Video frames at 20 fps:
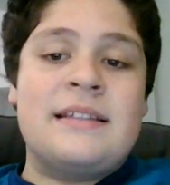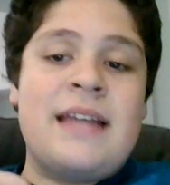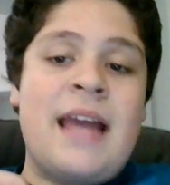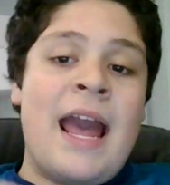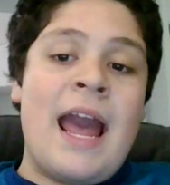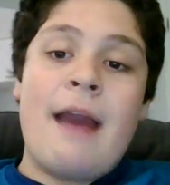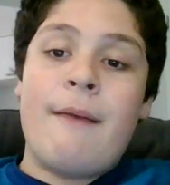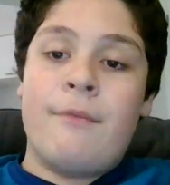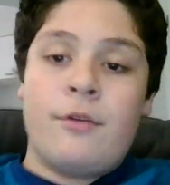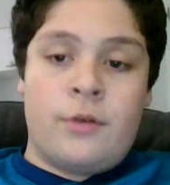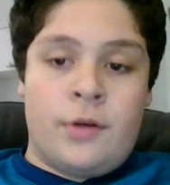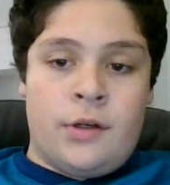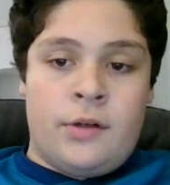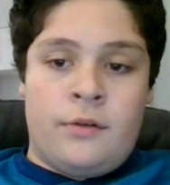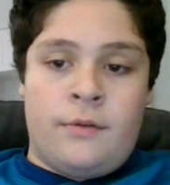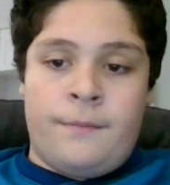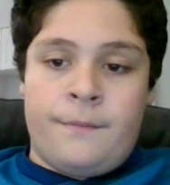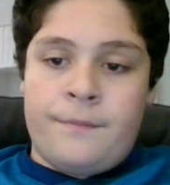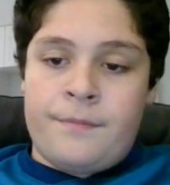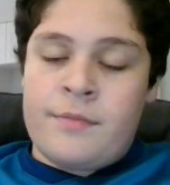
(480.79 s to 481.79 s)

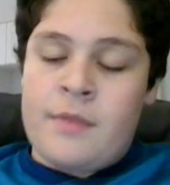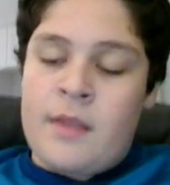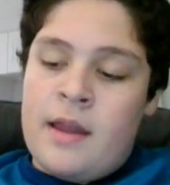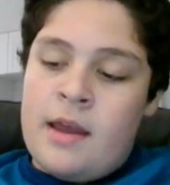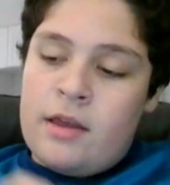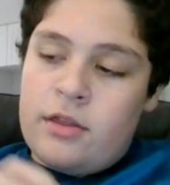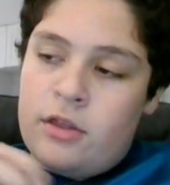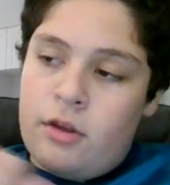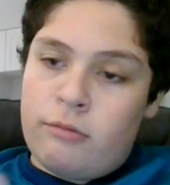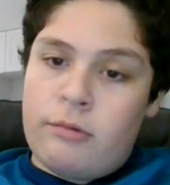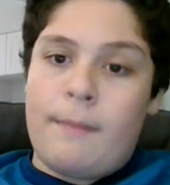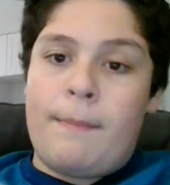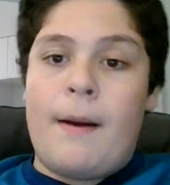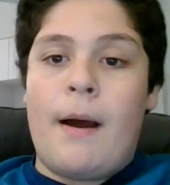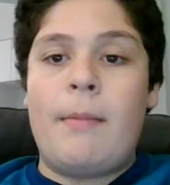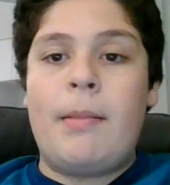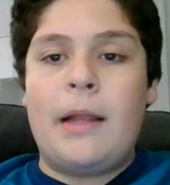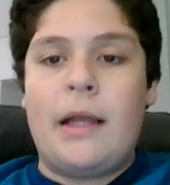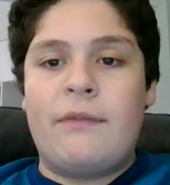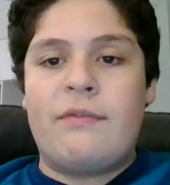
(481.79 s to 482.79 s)
Cameroon, the
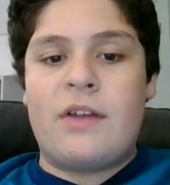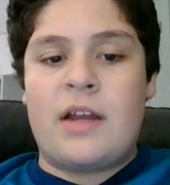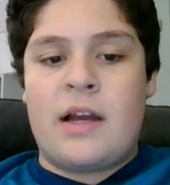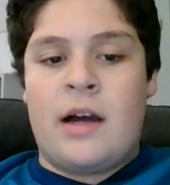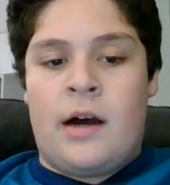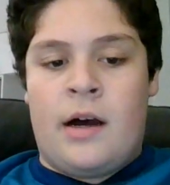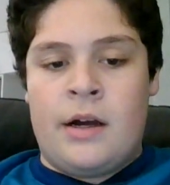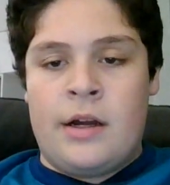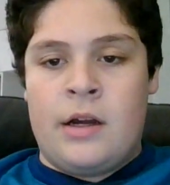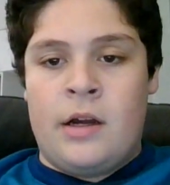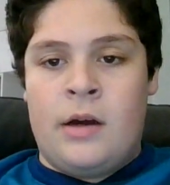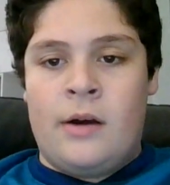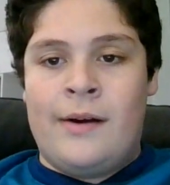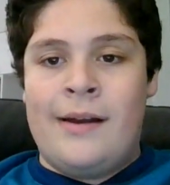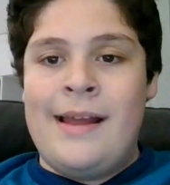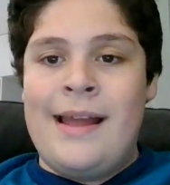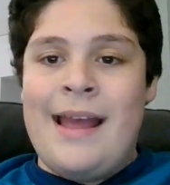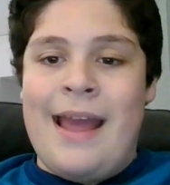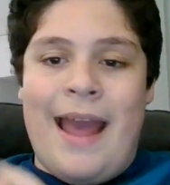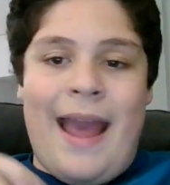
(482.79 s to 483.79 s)
Republic of the Congo,
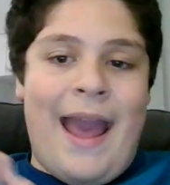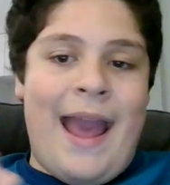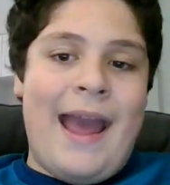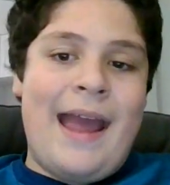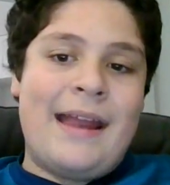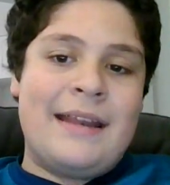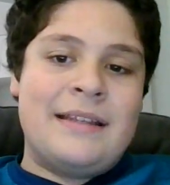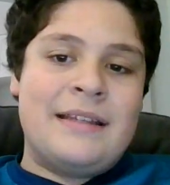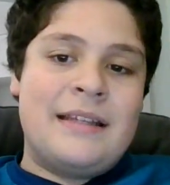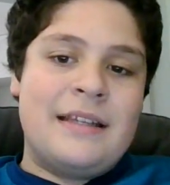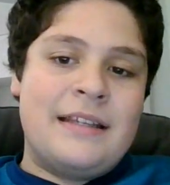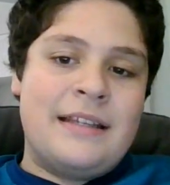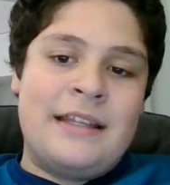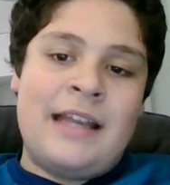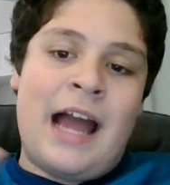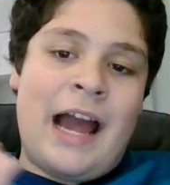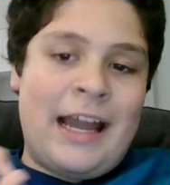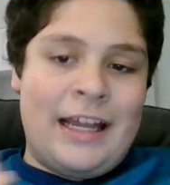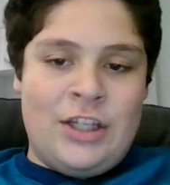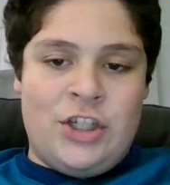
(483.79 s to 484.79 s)
and
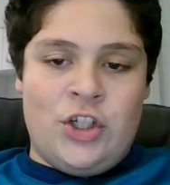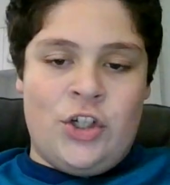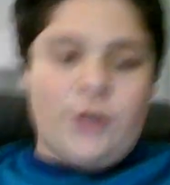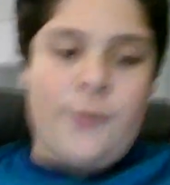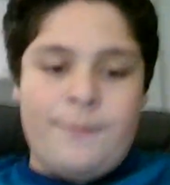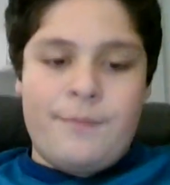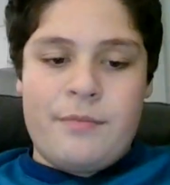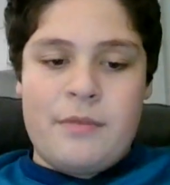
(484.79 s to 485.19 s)
Niger.